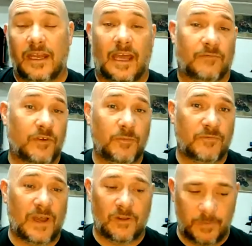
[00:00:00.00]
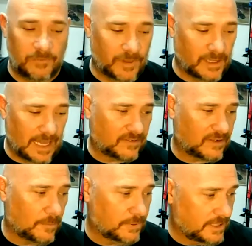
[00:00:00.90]
Now, if you've been following me for the last
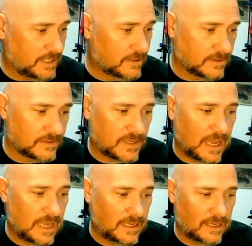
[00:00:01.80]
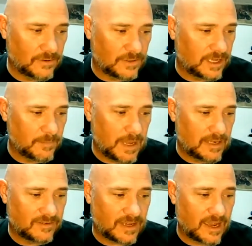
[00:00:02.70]
couple of years and you're thinking, man,
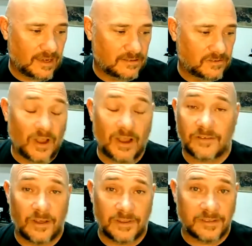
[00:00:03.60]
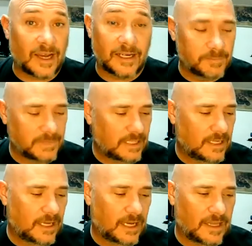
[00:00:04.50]
this guy talks all the time,
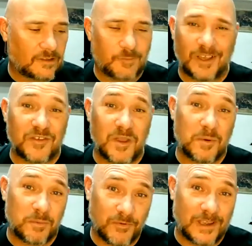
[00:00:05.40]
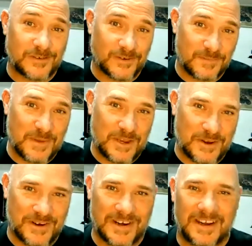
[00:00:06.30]
that's because I'm a professional
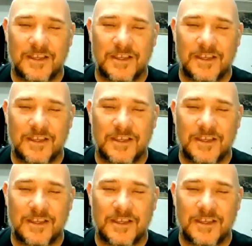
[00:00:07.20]
speaker.